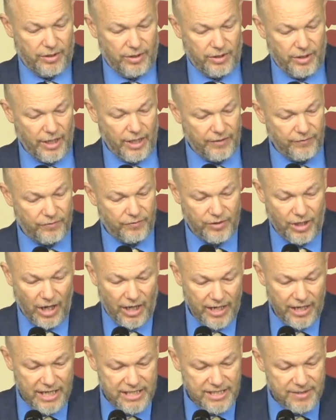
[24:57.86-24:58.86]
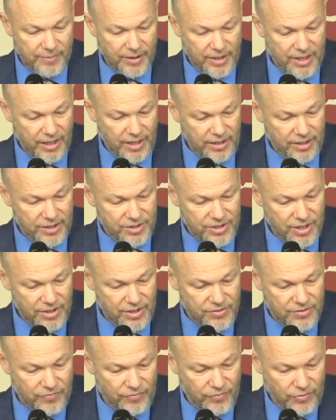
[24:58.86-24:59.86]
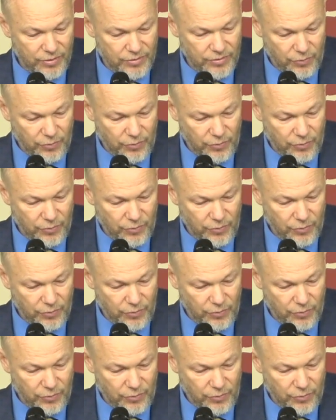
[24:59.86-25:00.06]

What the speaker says: And God asks him again. He says, verse